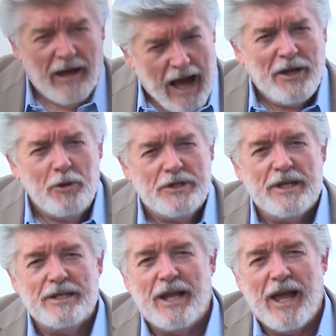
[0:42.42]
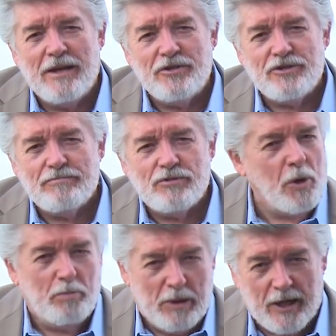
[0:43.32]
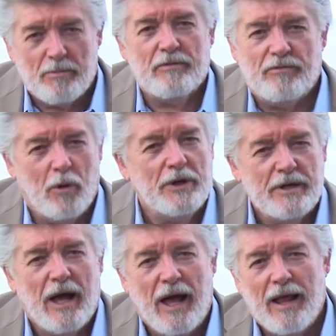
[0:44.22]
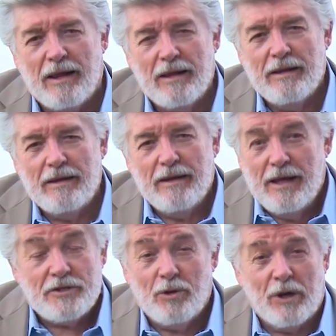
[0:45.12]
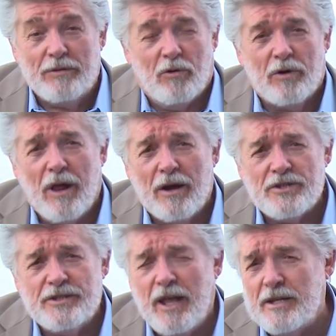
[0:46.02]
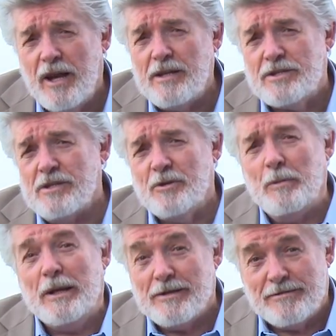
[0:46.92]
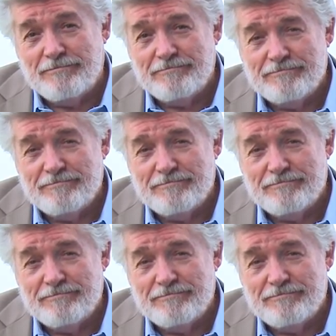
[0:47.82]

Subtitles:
I know you need cash, so pick up the phone and dial. It's only $4.99 a minute.